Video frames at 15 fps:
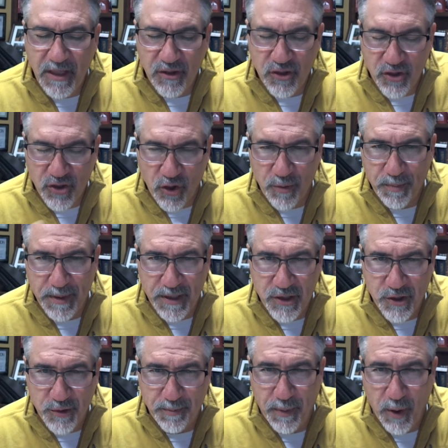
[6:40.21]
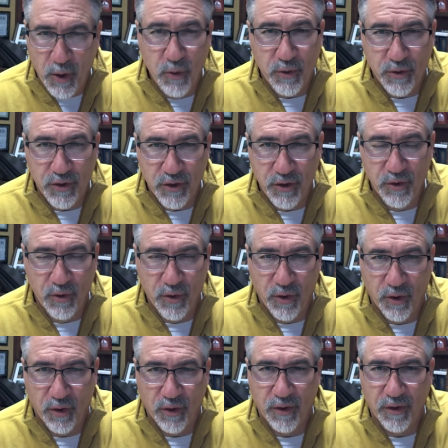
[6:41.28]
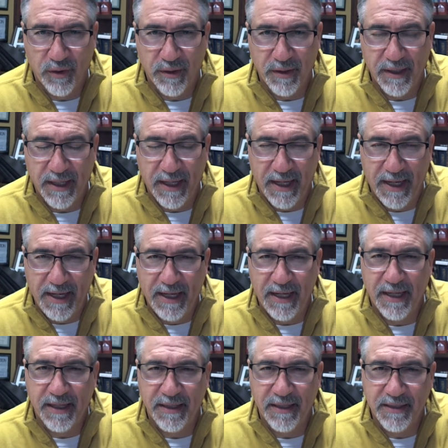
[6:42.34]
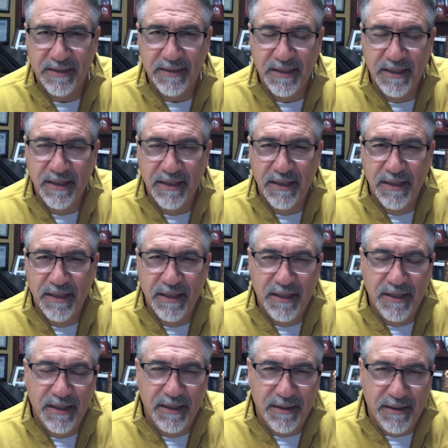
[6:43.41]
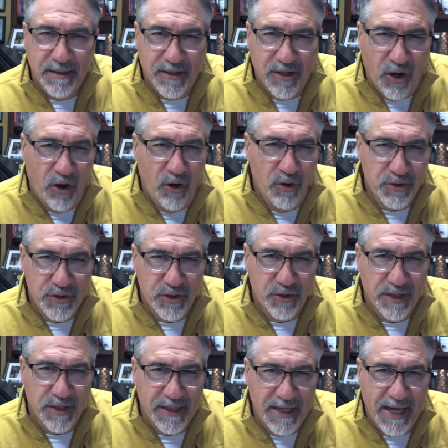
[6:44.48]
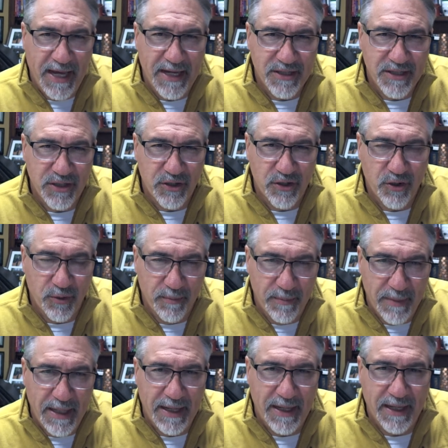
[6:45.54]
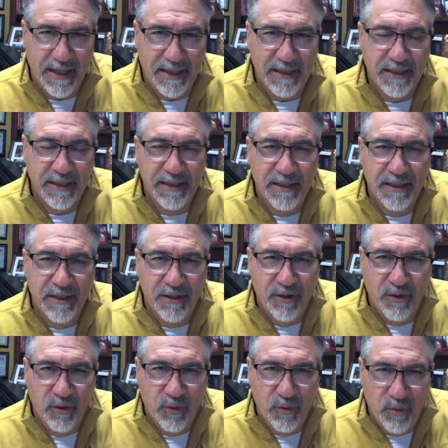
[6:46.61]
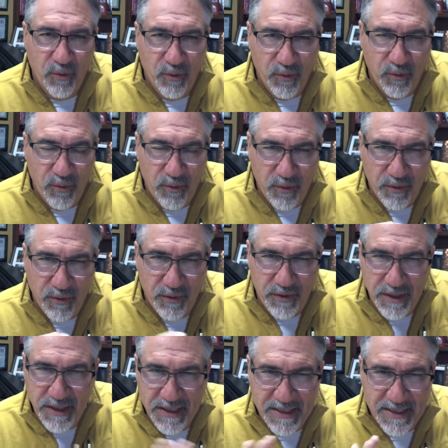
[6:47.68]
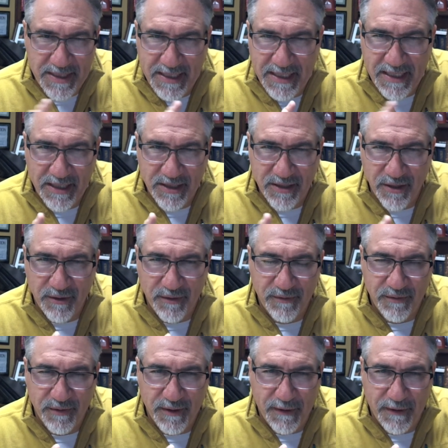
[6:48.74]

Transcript: the serpent spoke to her and caused her to cast in her mind these things of